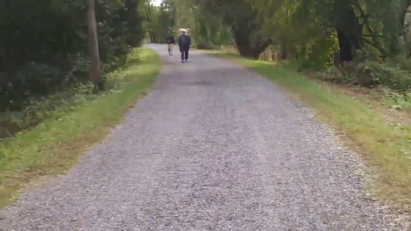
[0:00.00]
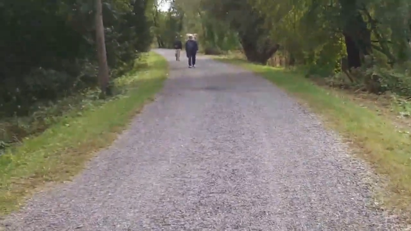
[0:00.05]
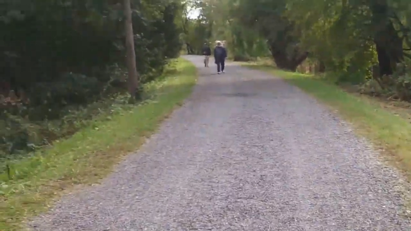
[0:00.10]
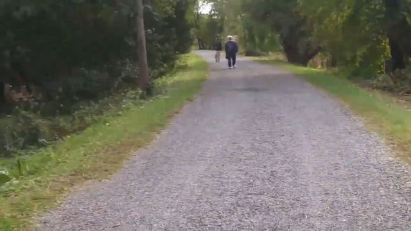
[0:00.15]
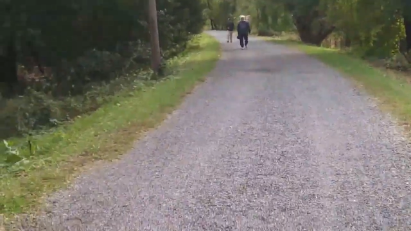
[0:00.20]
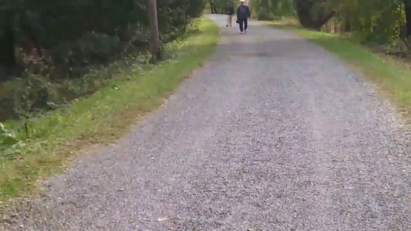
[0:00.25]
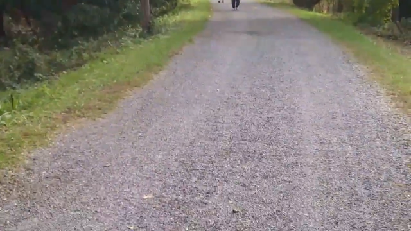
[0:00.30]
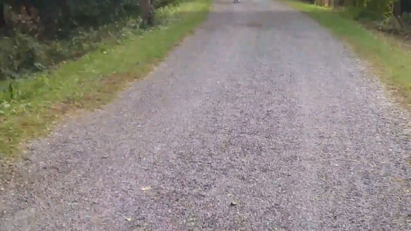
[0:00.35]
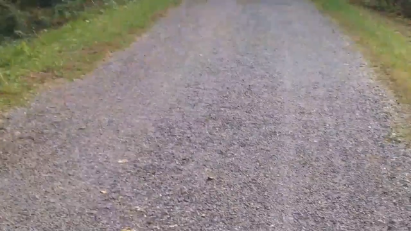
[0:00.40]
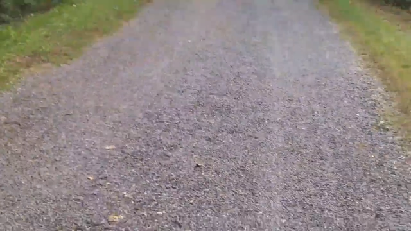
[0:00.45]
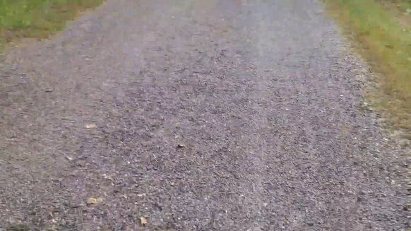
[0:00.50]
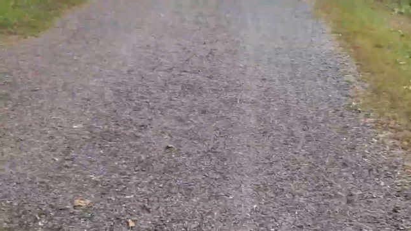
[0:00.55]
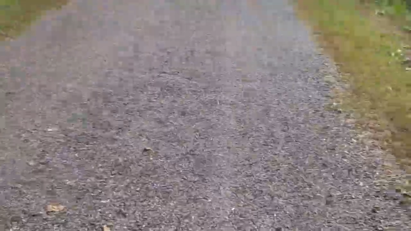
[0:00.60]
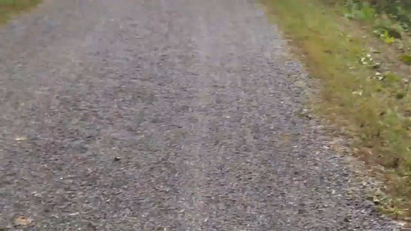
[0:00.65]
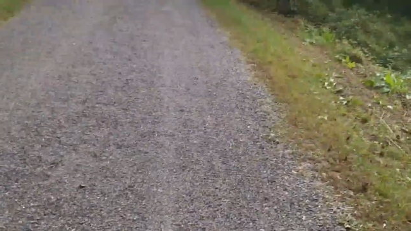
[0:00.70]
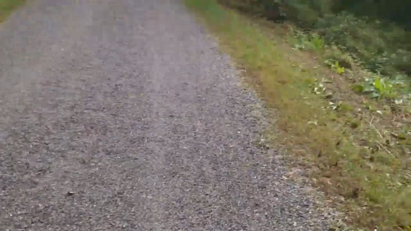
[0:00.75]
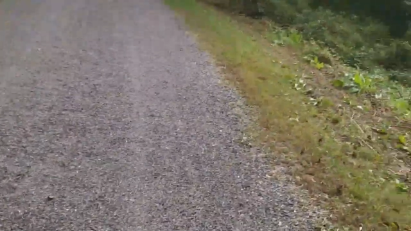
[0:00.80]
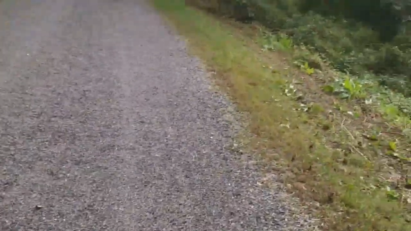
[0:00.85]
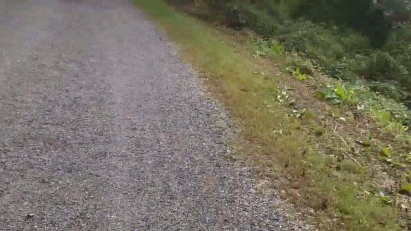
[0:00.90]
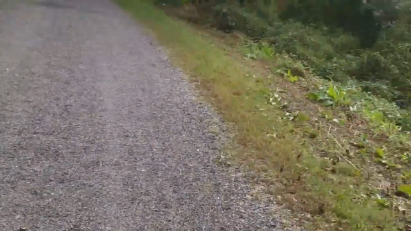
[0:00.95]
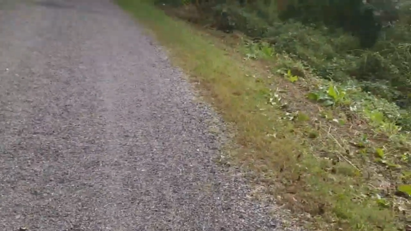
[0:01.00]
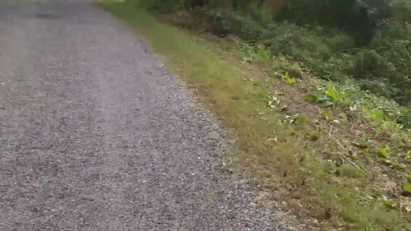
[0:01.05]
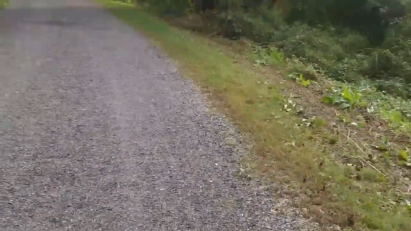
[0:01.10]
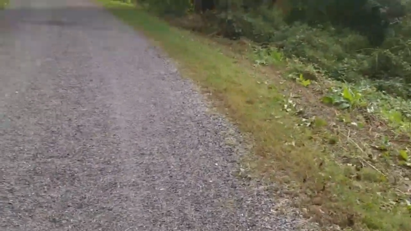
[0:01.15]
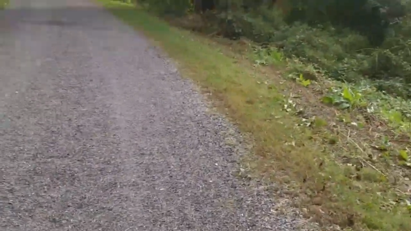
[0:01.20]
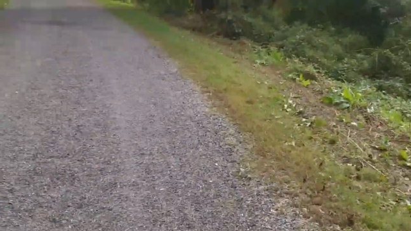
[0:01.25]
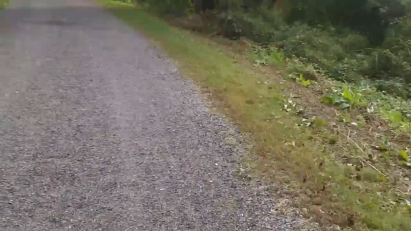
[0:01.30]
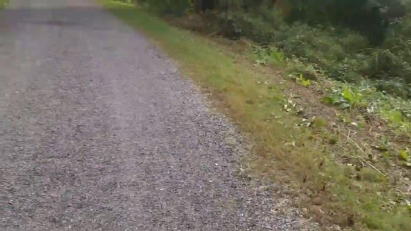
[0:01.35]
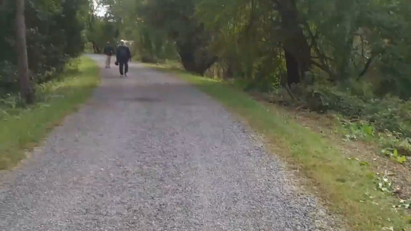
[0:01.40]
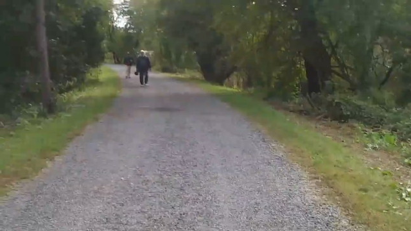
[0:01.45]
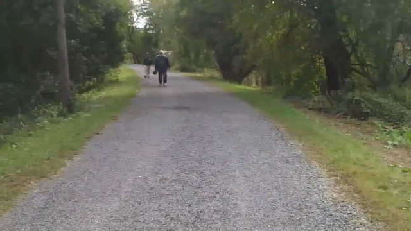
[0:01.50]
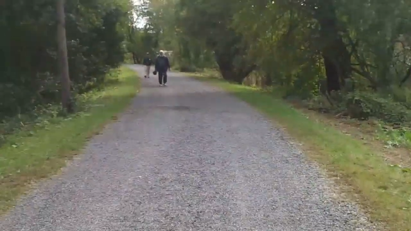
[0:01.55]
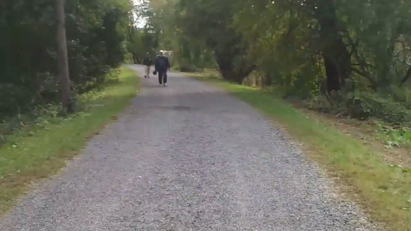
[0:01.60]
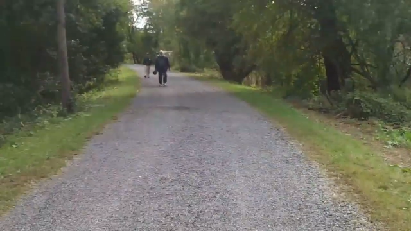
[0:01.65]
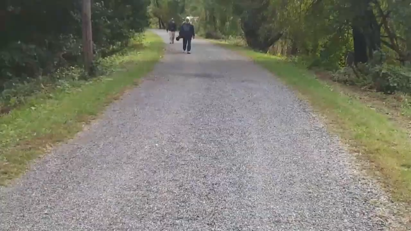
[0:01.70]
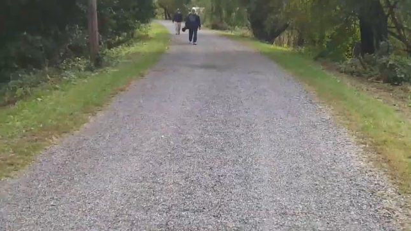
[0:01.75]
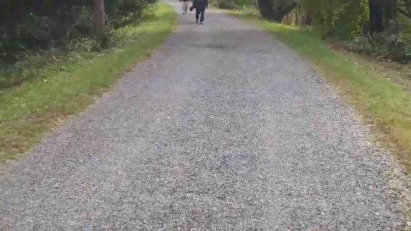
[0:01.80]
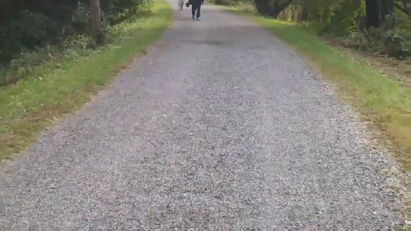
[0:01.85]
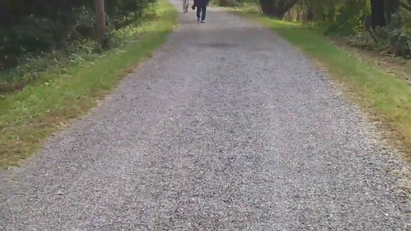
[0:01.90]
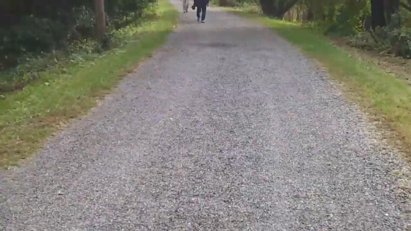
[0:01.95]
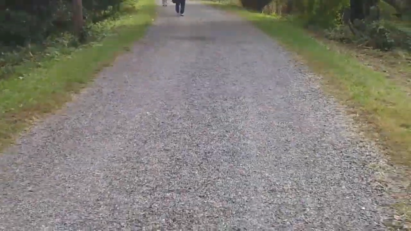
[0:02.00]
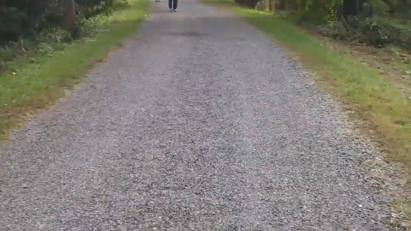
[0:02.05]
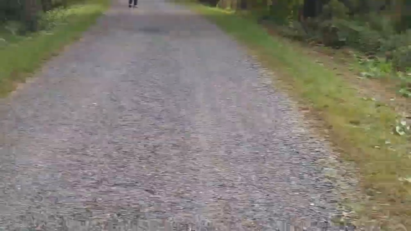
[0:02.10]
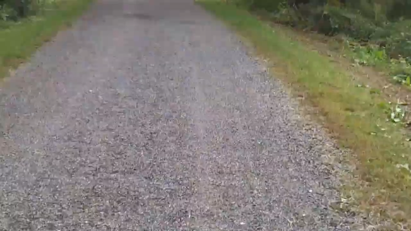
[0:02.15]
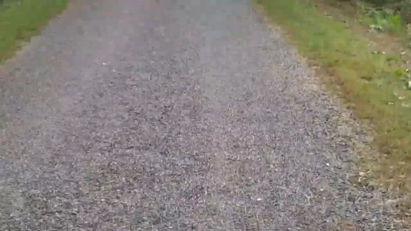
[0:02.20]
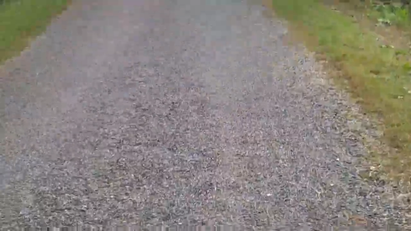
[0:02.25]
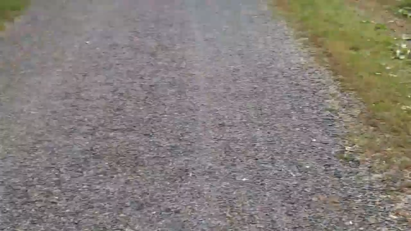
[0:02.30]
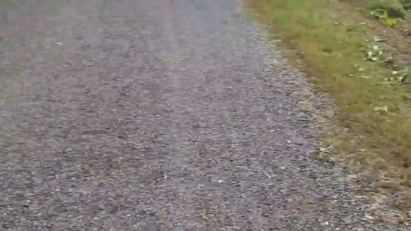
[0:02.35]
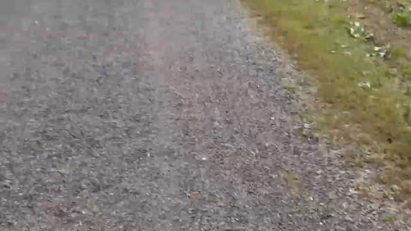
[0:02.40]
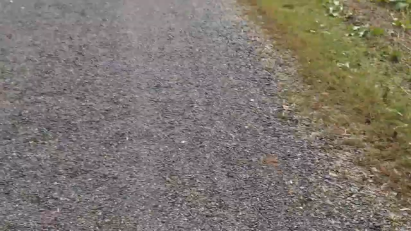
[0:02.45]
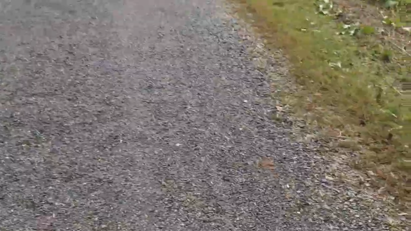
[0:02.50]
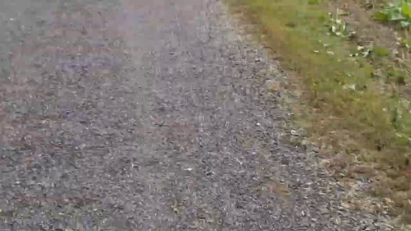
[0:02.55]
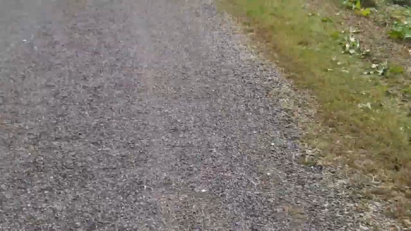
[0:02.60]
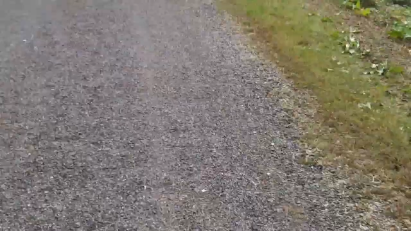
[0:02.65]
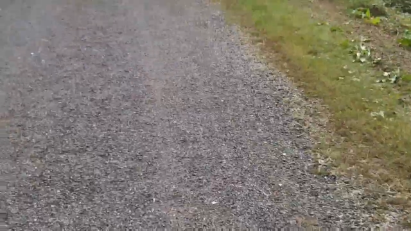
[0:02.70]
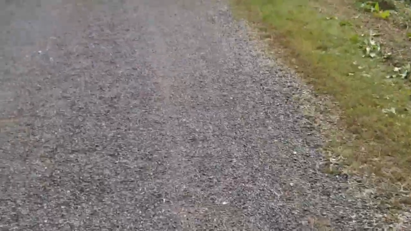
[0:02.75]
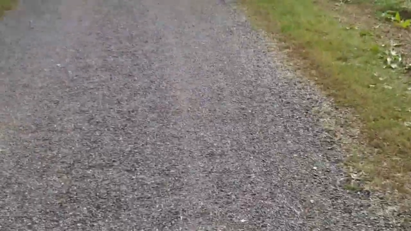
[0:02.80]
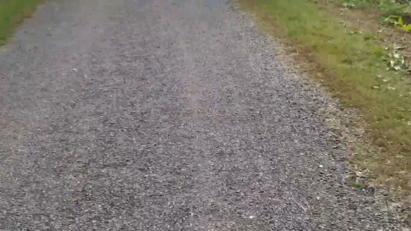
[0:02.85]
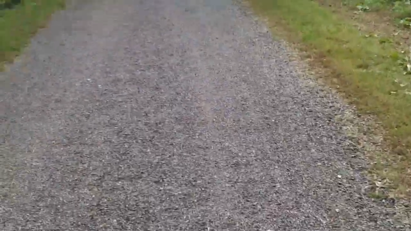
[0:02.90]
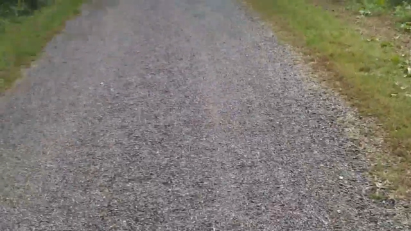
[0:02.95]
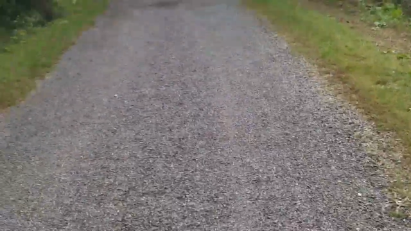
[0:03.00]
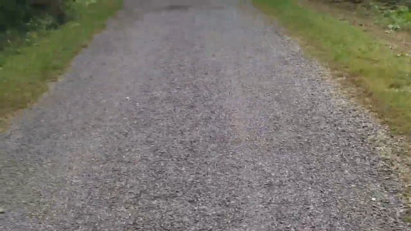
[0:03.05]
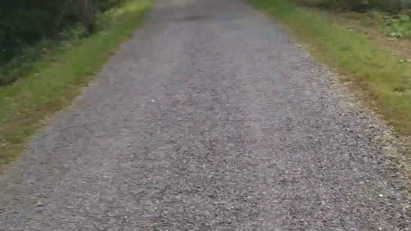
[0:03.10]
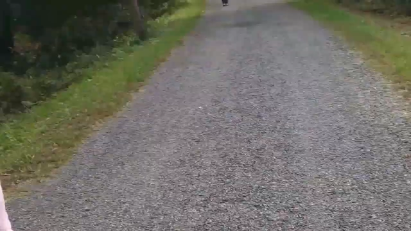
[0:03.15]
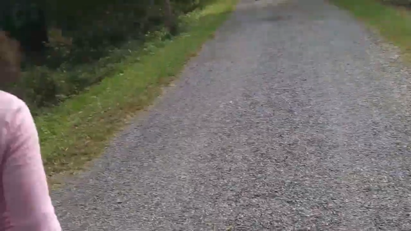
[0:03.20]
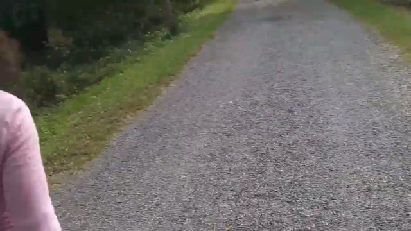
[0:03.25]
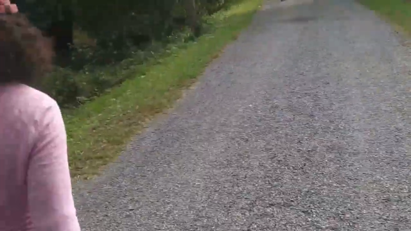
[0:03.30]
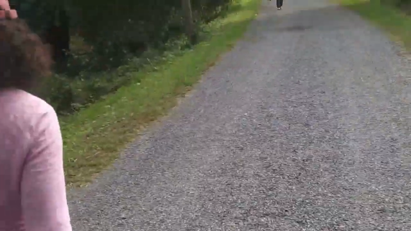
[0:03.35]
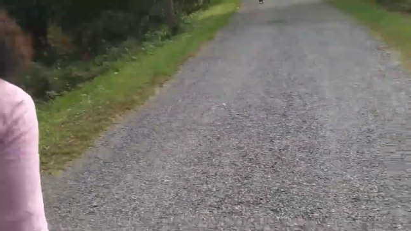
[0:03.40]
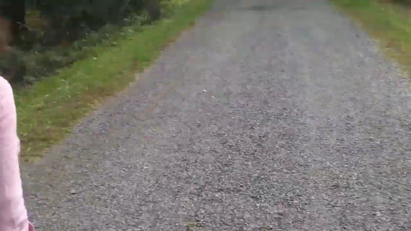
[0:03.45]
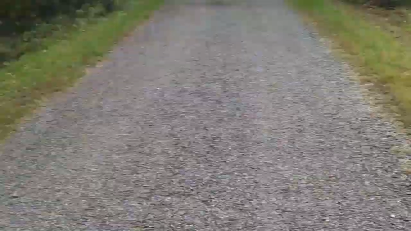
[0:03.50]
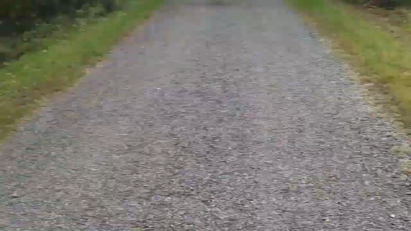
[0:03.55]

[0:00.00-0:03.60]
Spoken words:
Nobody's mouth can be seen.